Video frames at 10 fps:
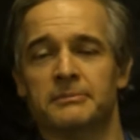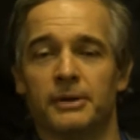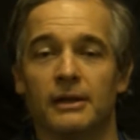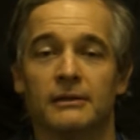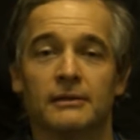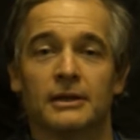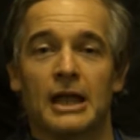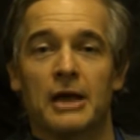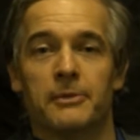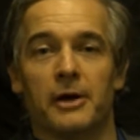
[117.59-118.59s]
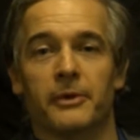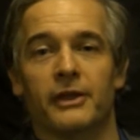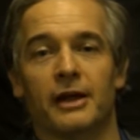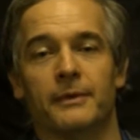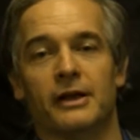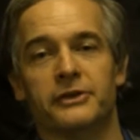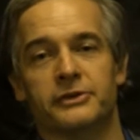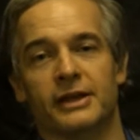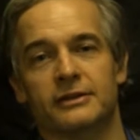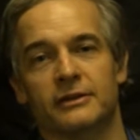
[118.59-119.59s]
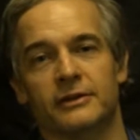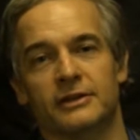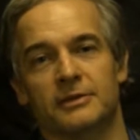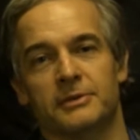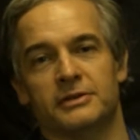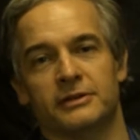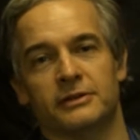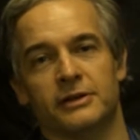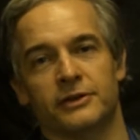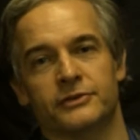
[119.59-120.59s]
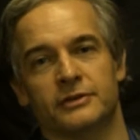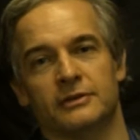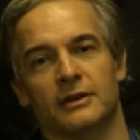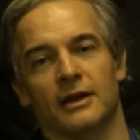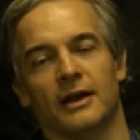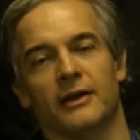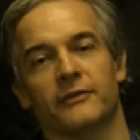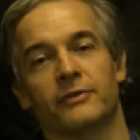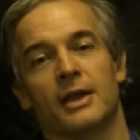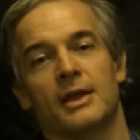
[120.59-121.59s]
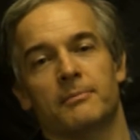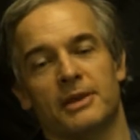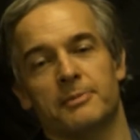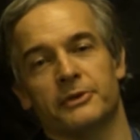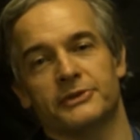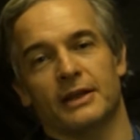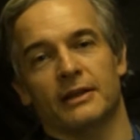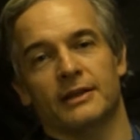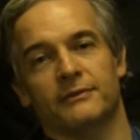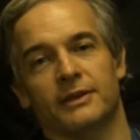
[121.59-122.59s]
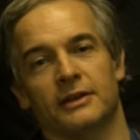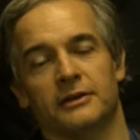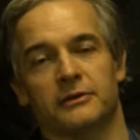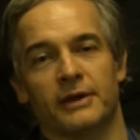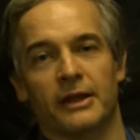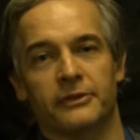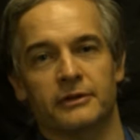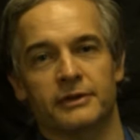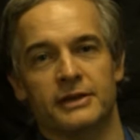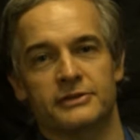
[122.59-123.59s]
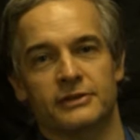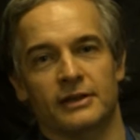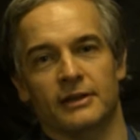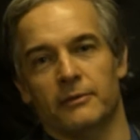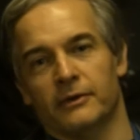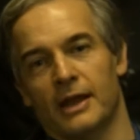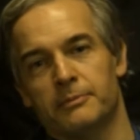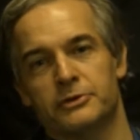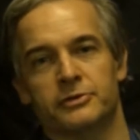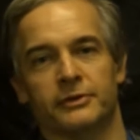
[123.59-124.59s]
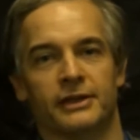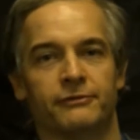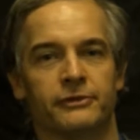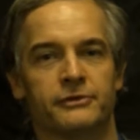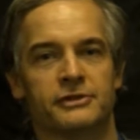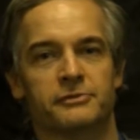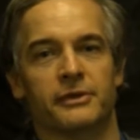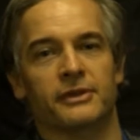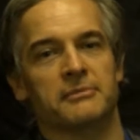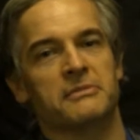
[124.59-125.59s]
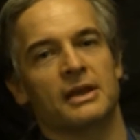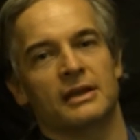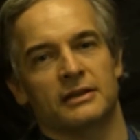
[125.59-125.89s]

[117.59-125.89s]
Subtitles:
But while we're there, we also get to look at the material culture of peoples that lived and around the Greeks and that had mutual influences with them: